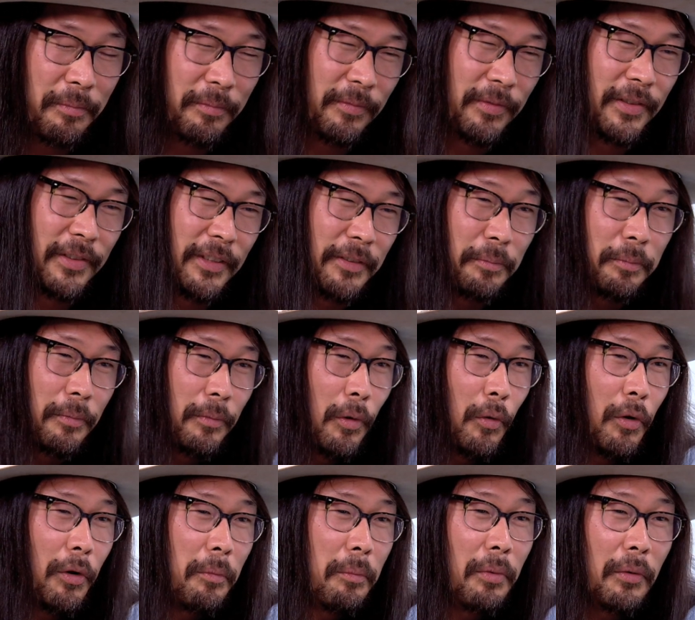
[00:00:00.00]
some
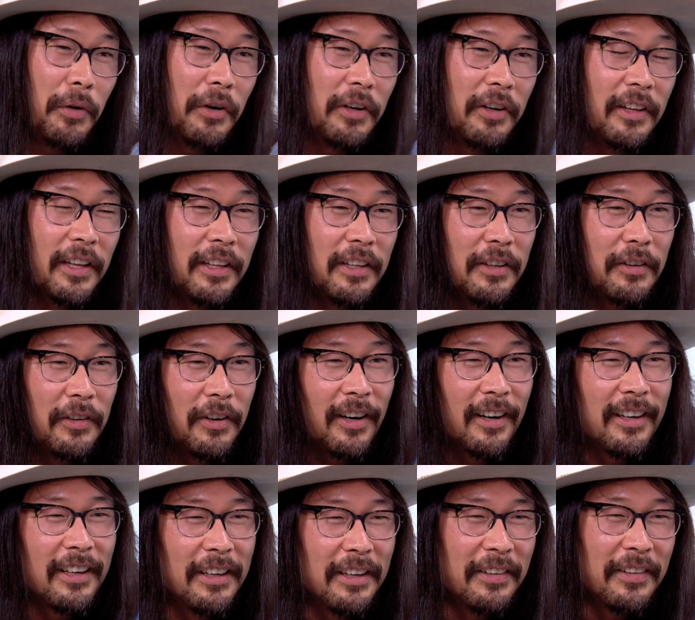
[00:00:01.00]
more important than you
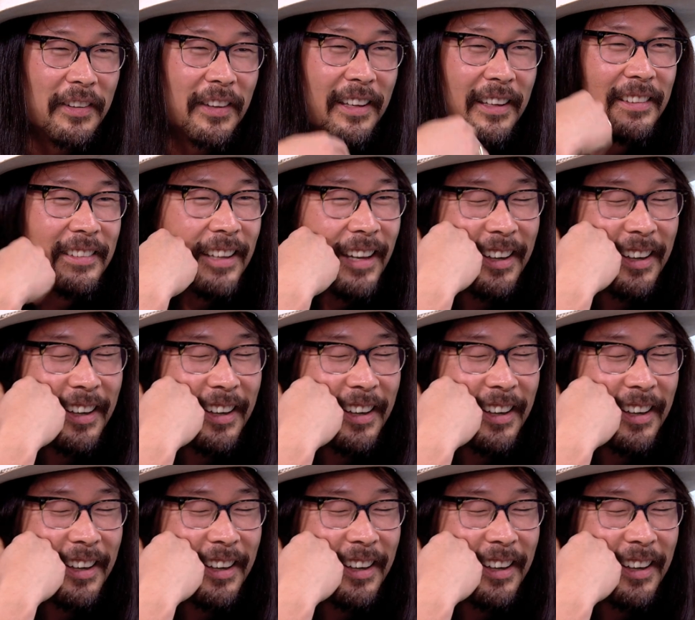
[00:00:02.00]
are.